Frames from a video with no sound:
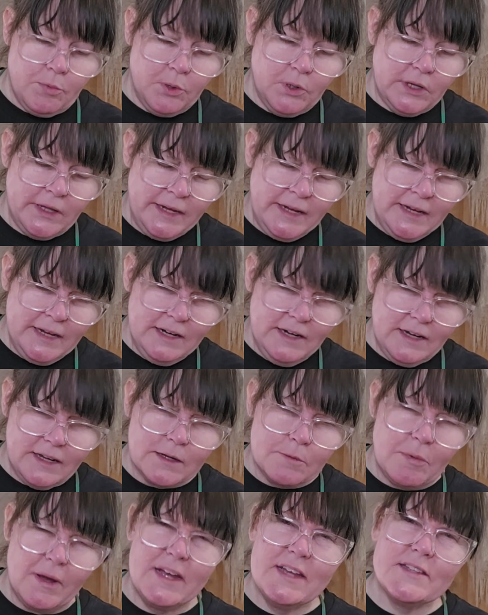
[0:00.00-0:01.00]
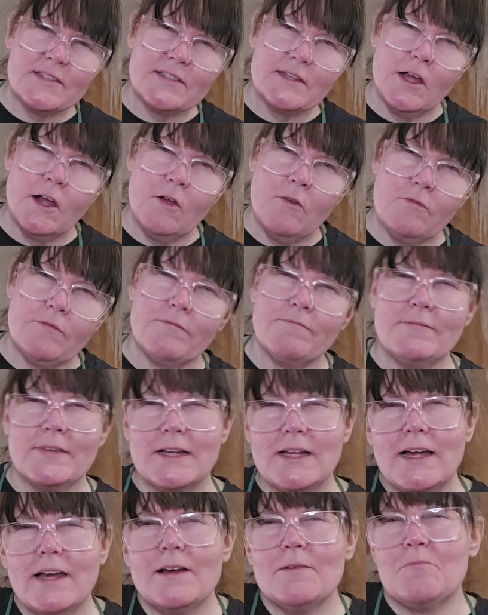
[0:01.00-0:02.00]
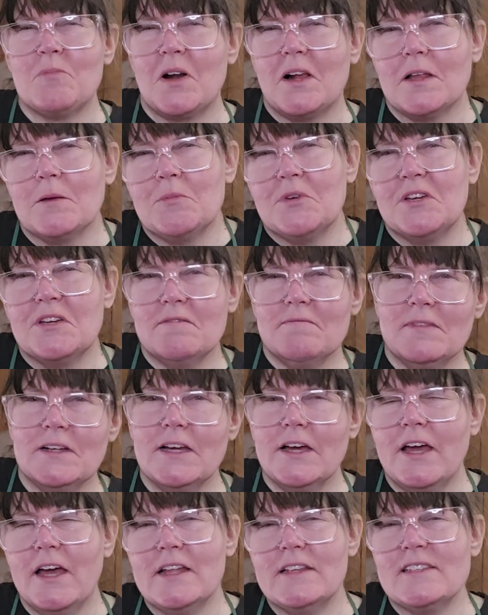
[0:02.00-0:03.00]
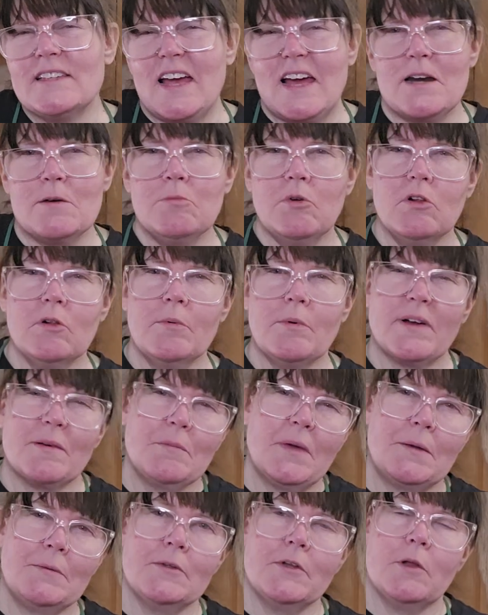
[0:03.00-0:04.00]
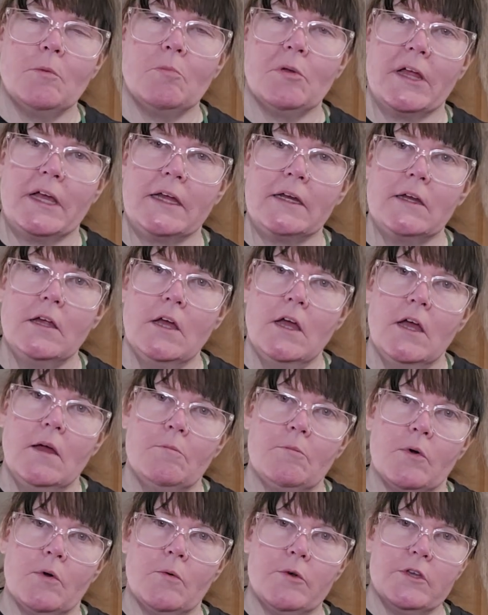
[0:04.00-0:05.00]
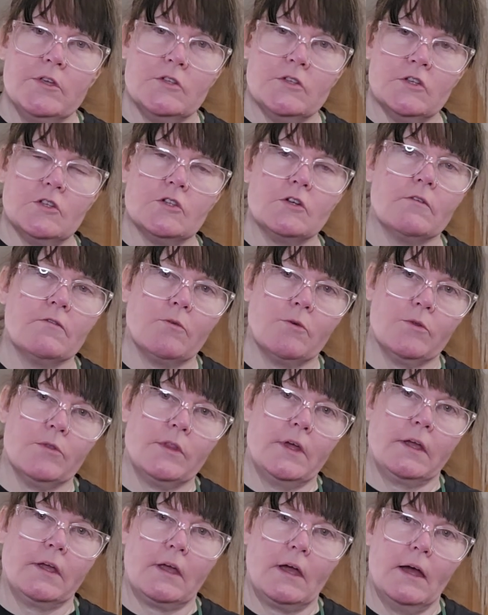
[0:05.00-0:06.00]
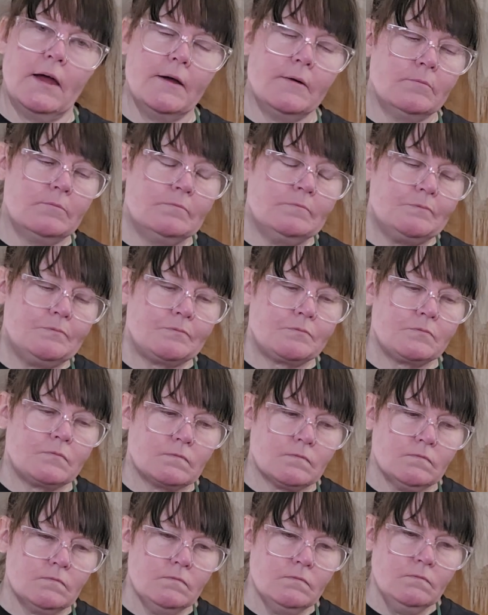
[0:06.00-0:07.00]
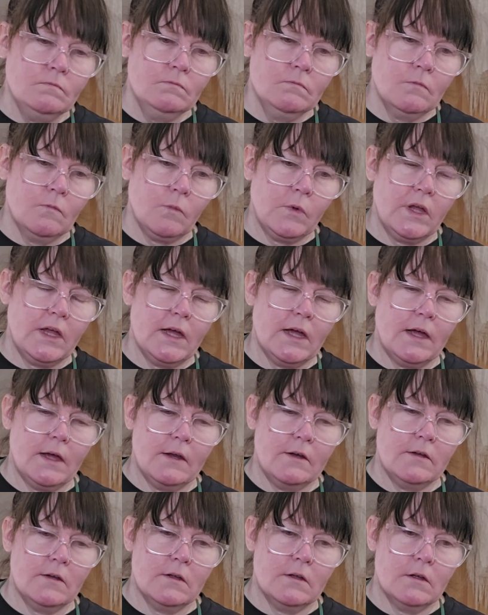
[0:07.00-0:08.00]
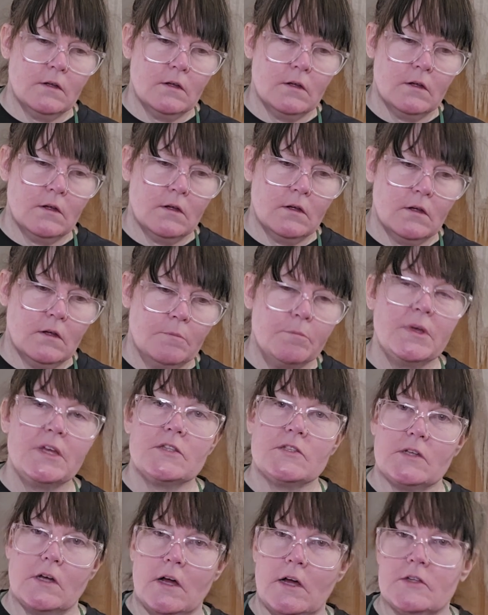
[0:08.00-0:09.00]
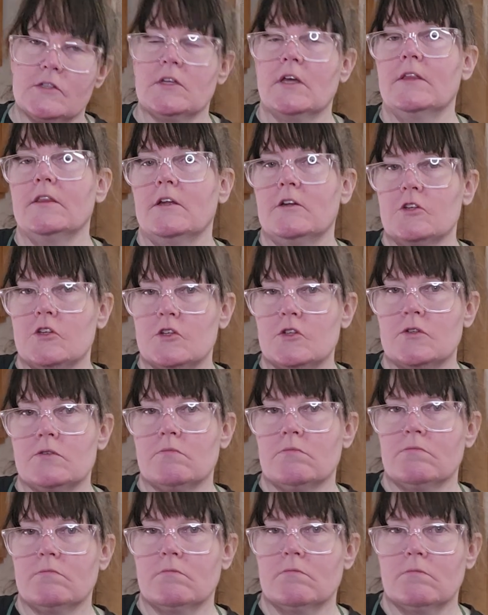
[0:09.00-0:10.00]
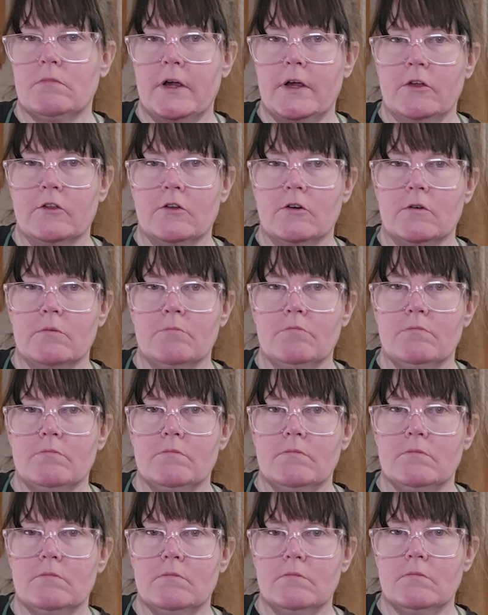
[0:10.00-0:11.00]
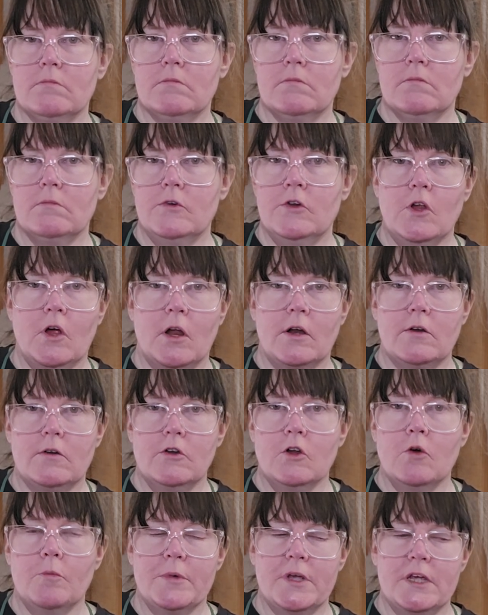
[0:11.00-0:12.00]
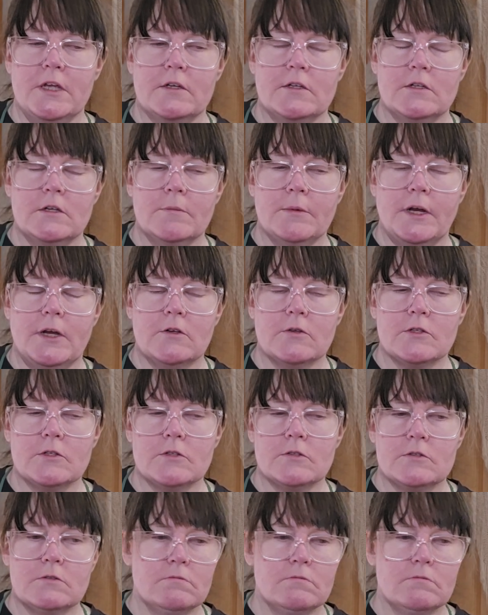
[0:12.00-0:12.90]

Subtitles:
plain, like by itself, probably be, it's edible, but maybe a little plain. But we used to serve it with like we had meat sauce and then just regular no meat tomato